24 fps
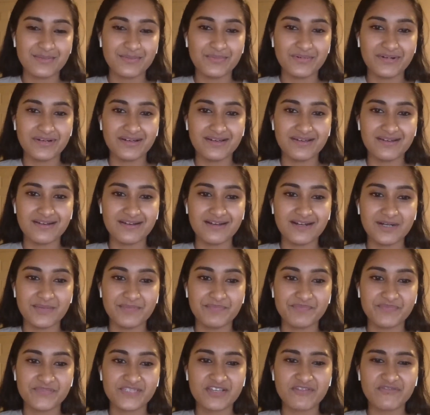But
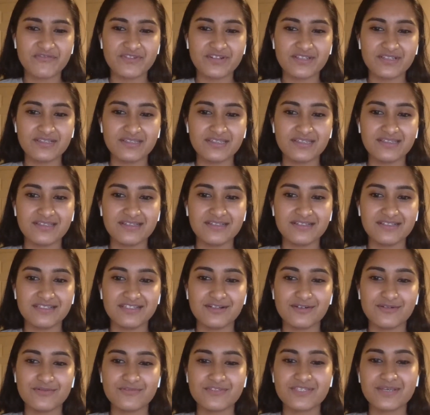um, definitely, you
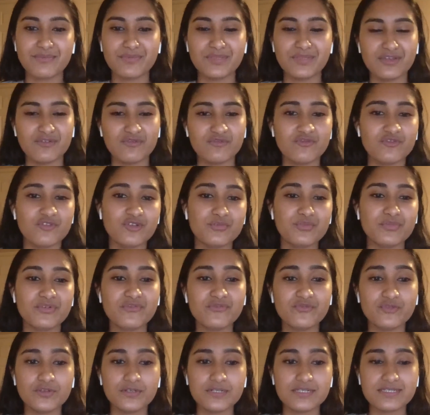know, something in food. But
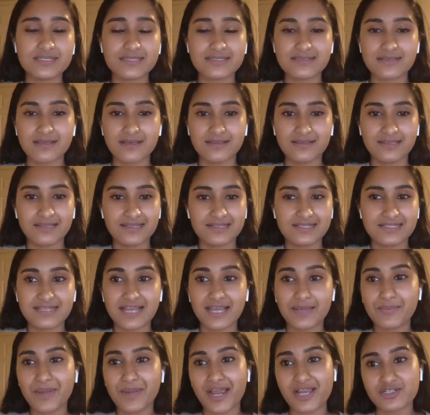food is a like a
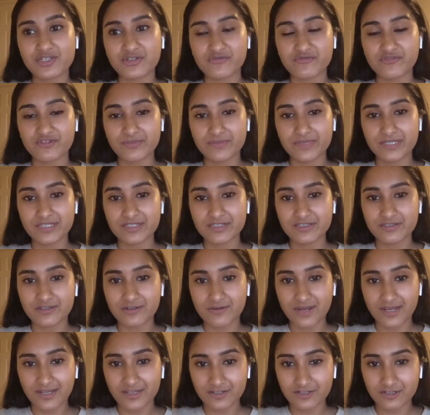side passion for me. So
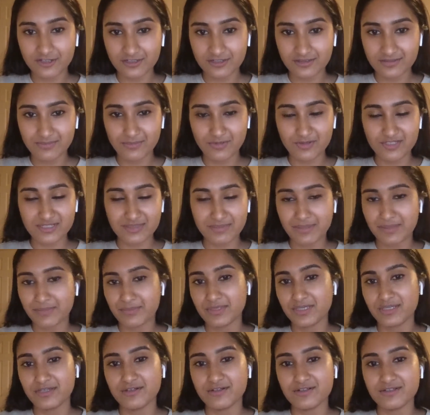I cook most of my
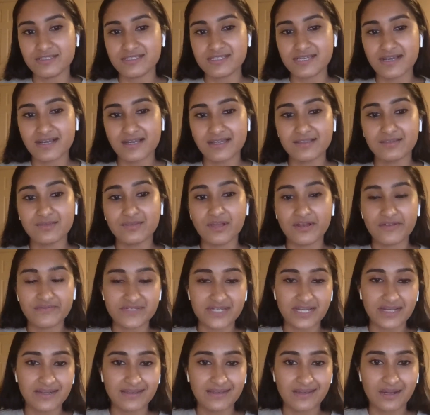meals. I love
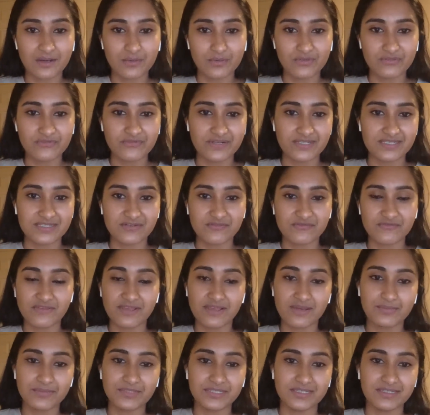dining out with friends and
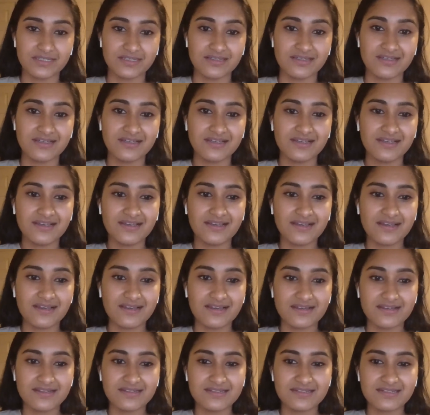family
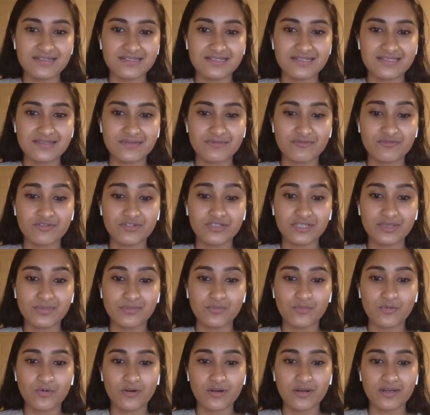and it's really
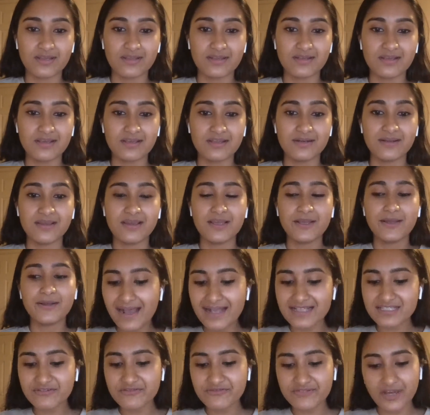important and
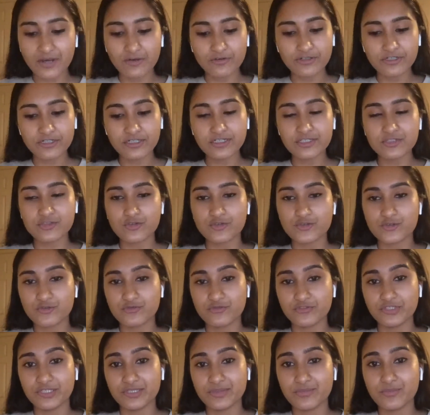as a founder it's also
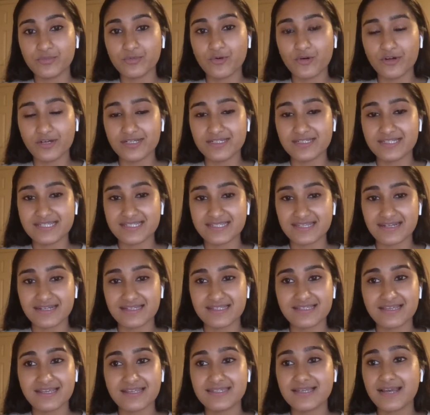really important to set
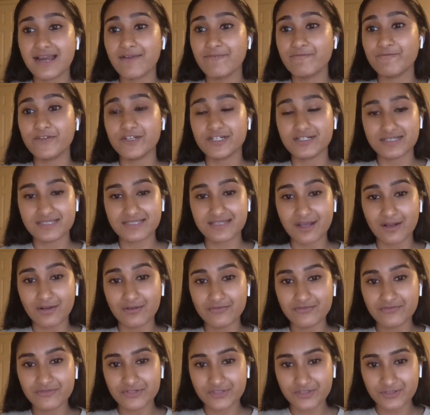aside time for
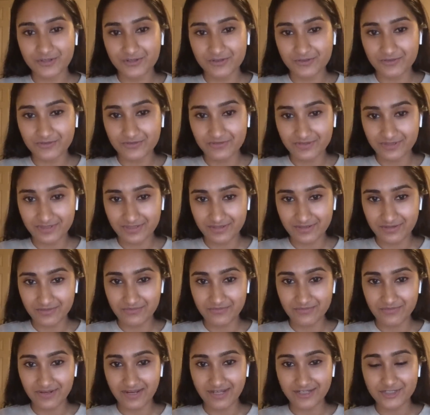yourself so you know
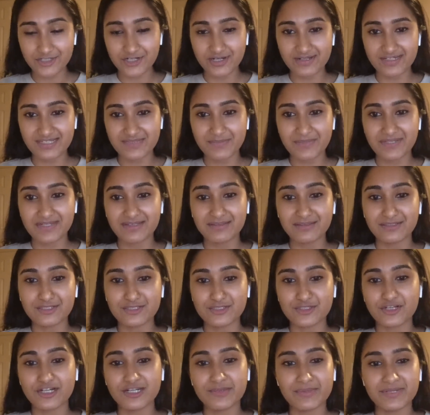i try to spend at least
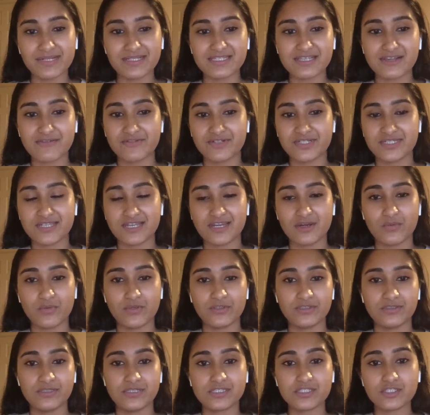30 minutes every day
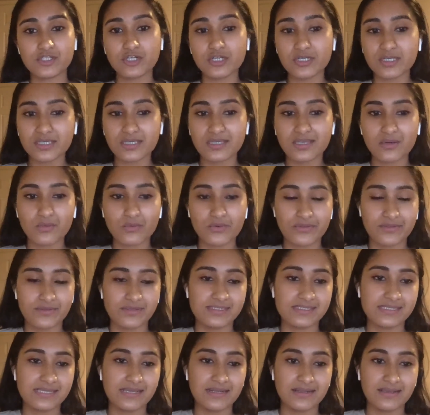whether that's cooking whether
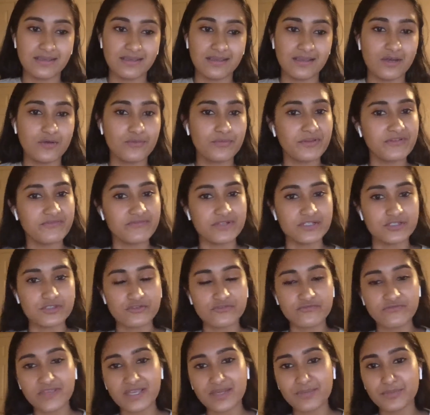that's hanging out with my friends or
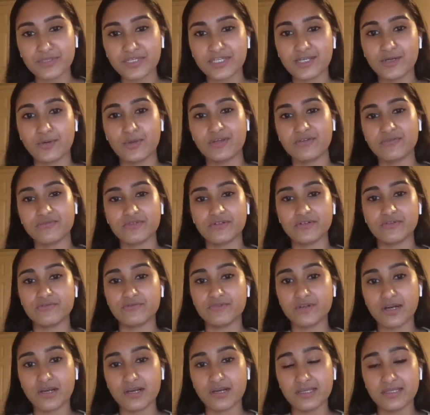family going for a
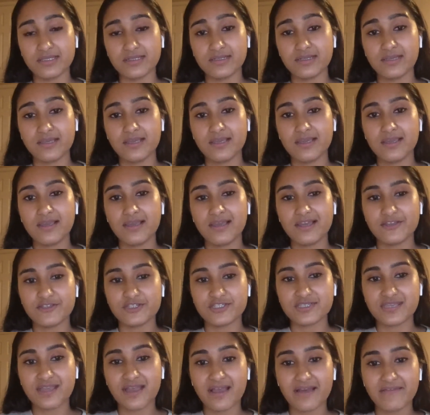run and
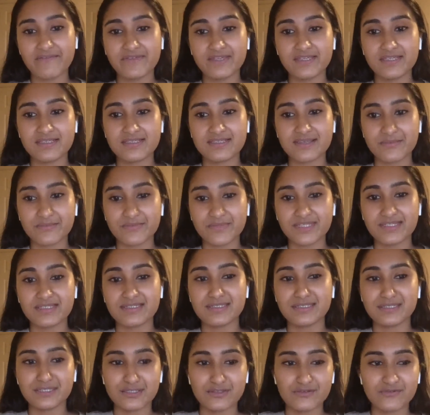just having something to
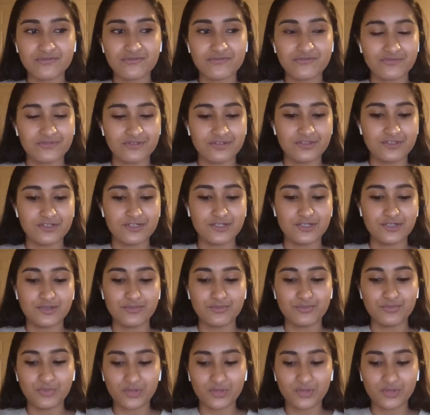give your